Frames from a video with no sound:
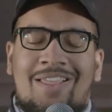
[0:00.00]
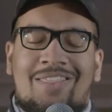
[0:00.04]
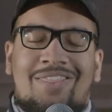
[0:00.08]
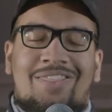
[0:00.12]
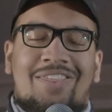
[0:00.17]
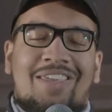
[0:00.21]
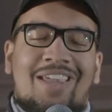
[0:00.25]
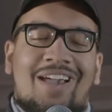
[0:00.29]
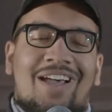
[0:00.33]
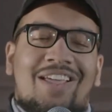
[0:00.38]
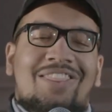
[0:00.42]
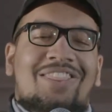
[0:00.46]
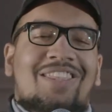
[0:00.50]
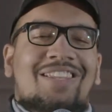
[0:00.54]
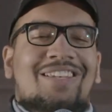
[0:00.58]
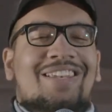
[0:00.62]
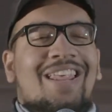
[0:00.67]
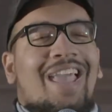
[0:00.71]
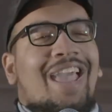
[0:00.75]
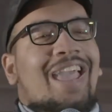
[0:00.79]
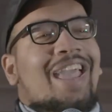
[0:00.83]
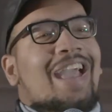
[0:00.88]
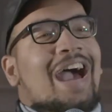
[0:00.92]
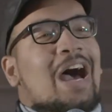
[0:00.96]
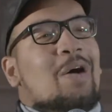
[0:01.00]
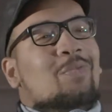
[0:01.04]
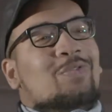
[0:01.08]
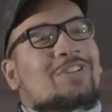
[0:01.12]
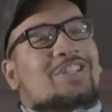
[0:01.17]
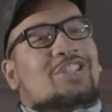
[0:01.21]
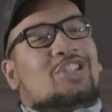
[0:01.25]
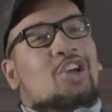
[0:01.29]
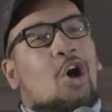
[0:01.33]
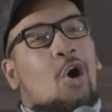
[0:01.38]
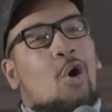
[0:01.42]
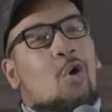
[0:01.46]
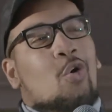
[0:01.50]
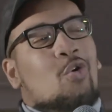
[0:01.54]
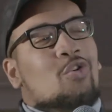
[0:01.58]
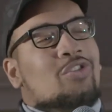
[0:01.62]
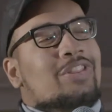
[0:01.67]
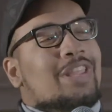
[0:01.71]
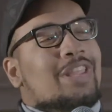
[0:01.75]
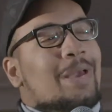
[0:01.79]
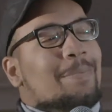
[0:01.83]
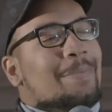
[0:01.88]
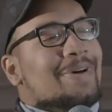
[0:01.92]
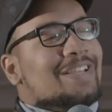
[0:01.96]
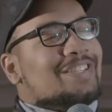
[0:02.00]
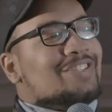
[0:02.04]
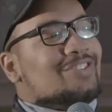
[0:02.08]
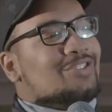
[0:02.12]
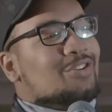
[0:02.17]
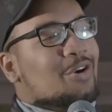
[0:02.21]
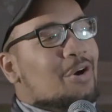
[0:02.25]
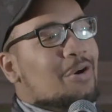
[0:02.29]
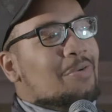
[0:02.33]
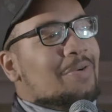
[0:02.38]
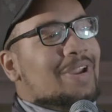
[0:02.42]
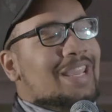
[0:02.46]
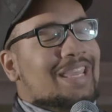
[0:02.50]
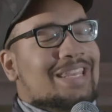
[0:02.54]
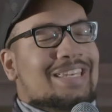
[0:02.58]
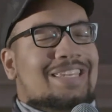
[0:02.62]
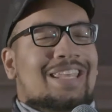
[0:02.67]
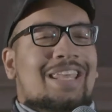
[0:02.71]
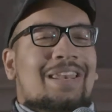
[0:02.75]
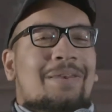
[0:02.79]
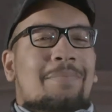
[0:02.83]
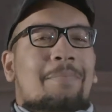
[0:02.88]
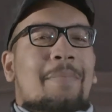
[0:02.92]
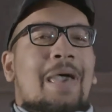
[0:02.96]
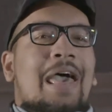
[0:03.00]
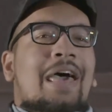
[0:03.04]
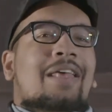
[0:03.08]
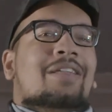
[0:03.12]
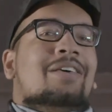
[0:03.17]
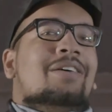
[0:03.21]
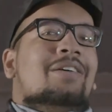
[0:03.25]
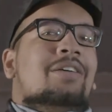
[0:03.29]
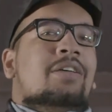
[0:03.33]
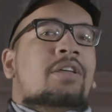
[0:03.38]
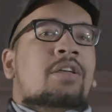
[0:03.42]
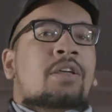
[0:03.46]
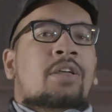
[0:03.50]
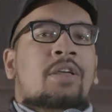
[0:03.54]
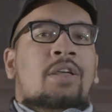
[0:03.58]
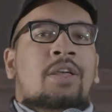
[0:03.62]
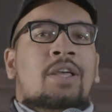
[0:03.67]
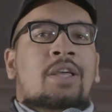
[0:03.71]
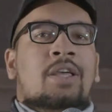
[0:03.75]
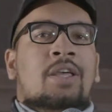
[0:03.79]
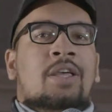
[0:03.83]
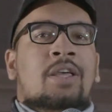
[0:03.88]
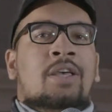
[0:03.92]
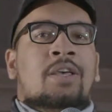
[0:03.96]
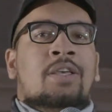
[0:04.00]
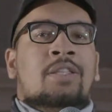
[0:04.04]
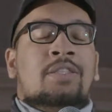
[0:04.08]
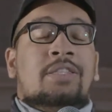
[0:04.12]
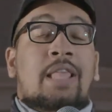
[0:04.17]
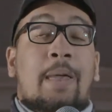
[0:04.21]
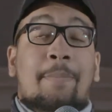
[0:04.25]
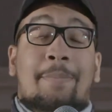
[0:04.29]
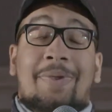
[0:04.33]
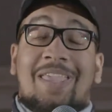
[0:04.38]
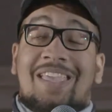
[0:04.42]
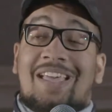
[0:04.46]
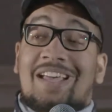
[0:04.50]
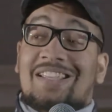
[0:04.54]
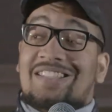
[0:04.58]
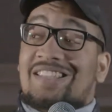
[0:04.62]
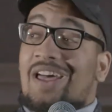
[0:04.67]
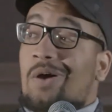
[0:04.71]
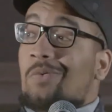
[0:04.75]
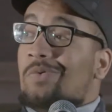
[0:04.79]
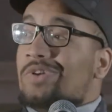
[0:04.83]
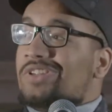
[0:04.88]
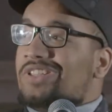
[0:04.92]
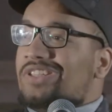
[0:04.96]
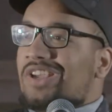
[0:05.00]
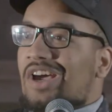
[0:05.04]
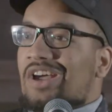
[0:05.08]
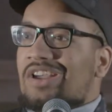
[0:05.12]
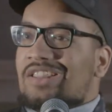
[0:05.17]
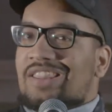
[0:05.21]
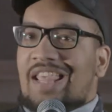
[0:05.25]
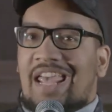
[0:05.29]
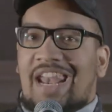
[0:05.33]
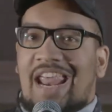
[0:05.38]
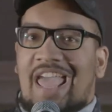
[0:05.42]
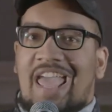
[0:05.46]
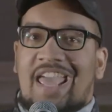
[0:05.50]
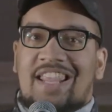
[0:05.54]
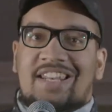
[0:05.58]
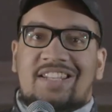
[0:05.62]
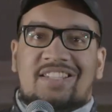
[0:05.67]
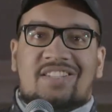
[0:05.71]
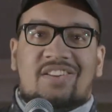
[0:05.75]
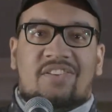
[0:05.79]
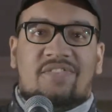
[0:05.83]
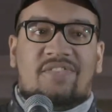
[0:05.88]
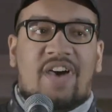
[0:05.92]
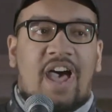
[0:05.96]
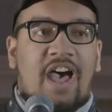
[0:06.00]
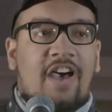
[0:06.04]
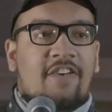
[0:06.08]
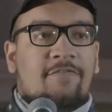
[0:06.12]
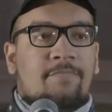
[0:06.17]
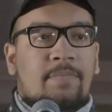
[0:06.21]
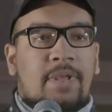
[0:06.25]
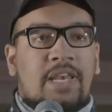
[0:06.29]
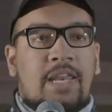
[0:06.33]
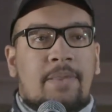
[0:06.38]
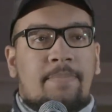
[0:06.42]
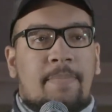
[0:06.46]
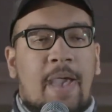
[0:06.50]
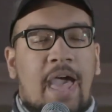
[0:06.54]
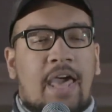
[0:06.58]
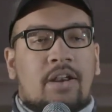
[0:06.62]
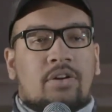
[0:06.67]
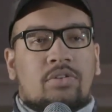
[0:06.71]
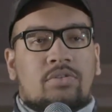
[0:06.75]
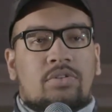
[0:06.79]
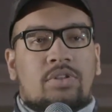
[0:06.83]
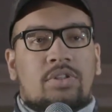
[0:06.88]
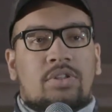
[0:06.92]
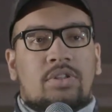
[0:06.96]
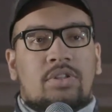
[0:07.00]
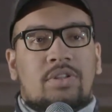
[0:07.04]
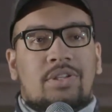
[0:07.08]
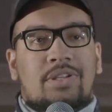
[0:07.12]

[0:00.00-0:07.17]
The other day, I was told that my story didn't matter. That because I was young, that I hadn't survived many battles.